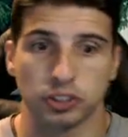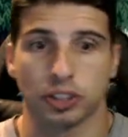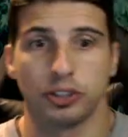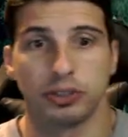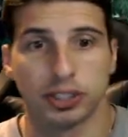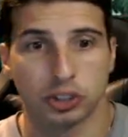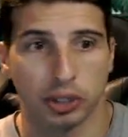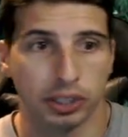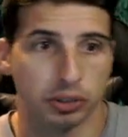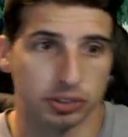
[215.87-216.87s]
uh, unit
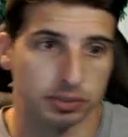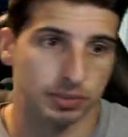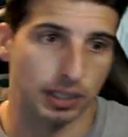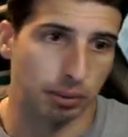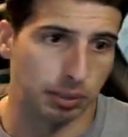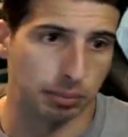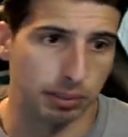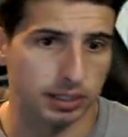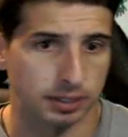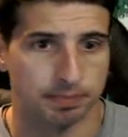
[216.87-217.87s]
trials. That would be
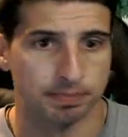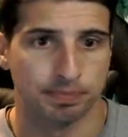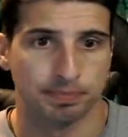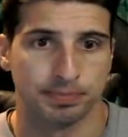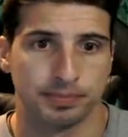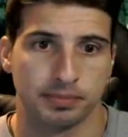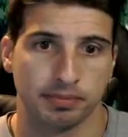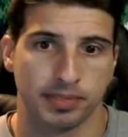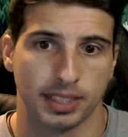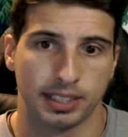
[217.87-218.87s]
amazing.
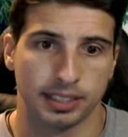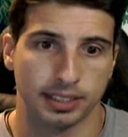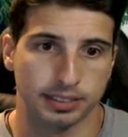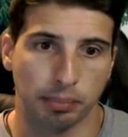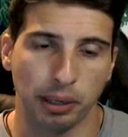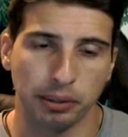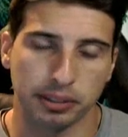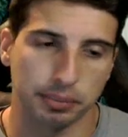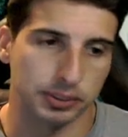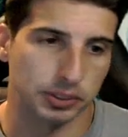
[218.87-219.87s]
Because the power
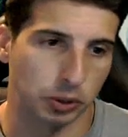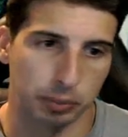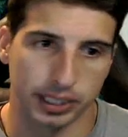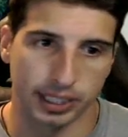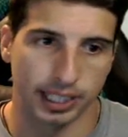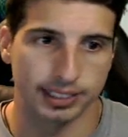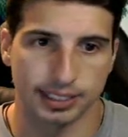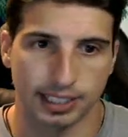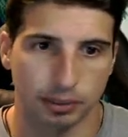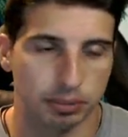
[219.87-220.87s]
creep is so big, guys,
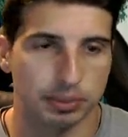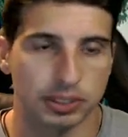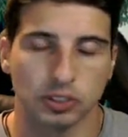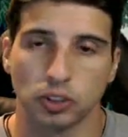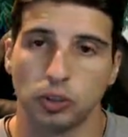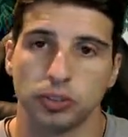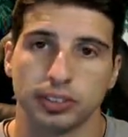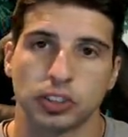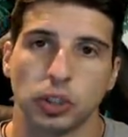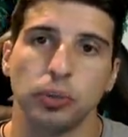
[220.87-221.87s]
that it would be so
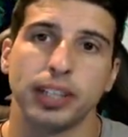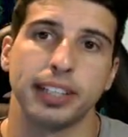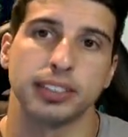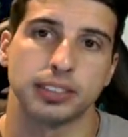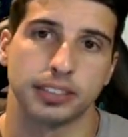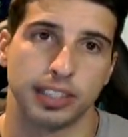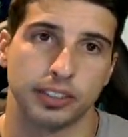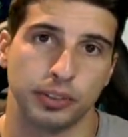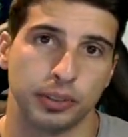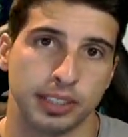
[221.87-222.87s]
so nice to get
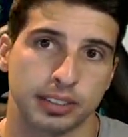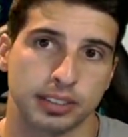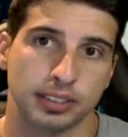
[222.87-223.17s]
units,